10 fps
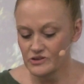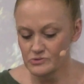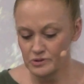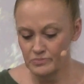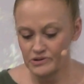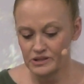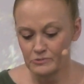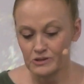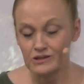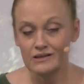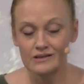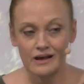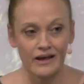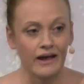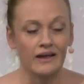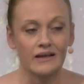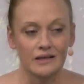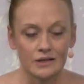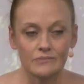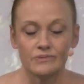this rebuilding would look like,
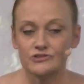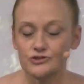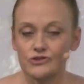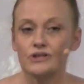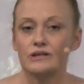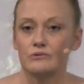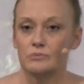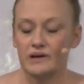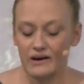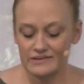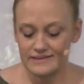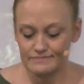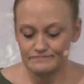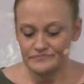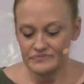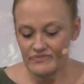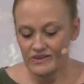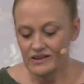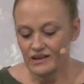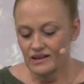but surely it would be awesome.
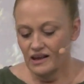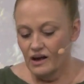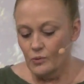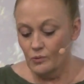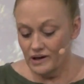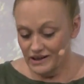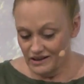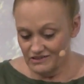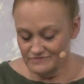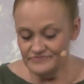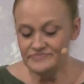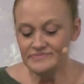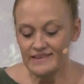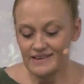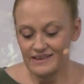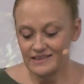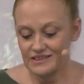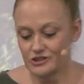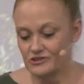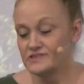Well,
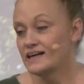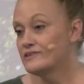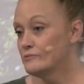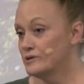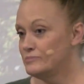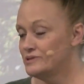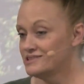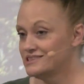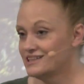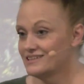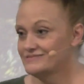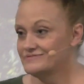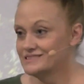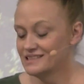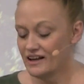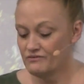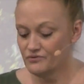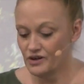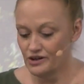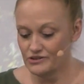it turns out that rebuilding, at
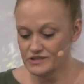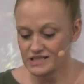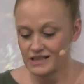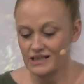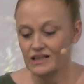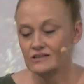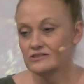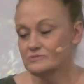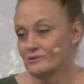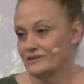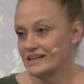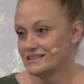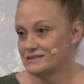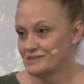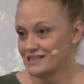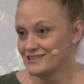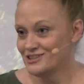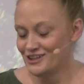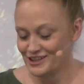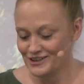first, looks more like a
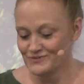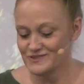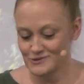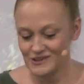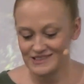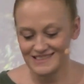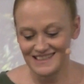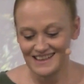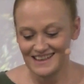demolition of sorts.